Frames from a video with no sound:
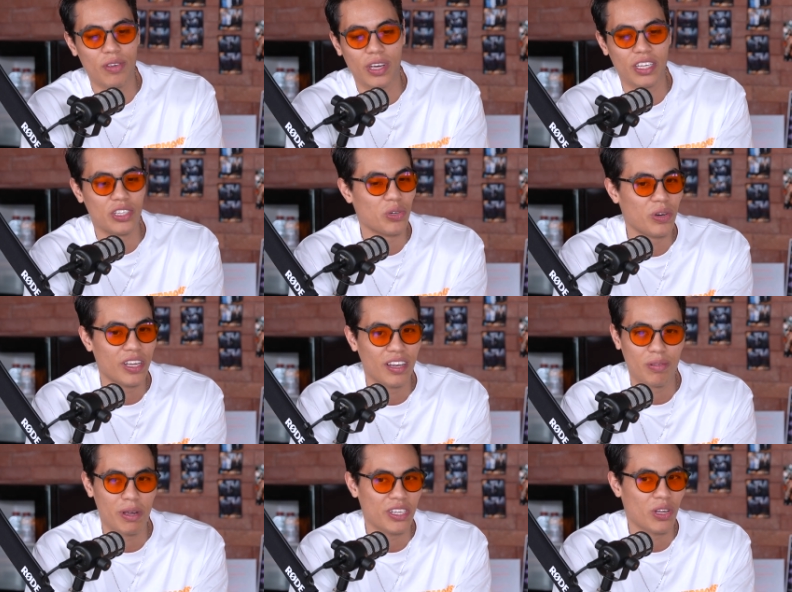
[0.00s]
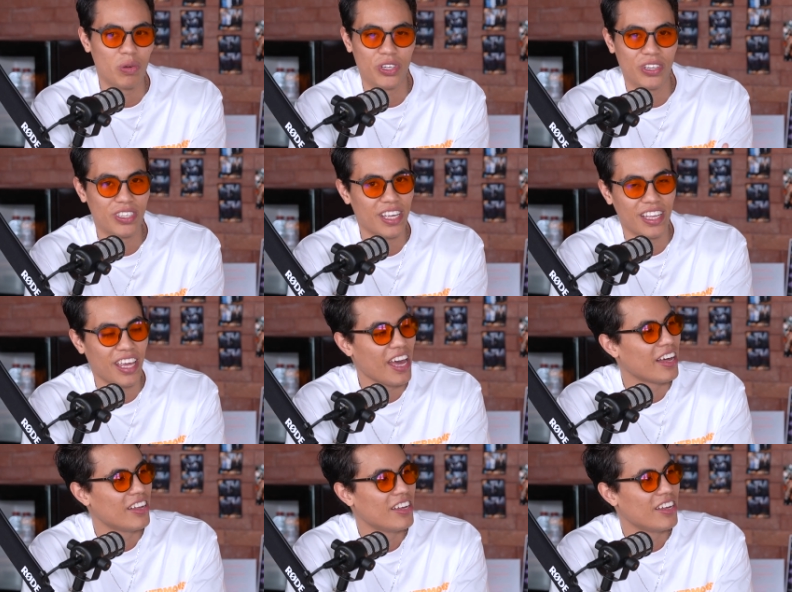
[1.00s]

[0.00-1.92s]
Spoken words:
you can do it on my socials, and yeah.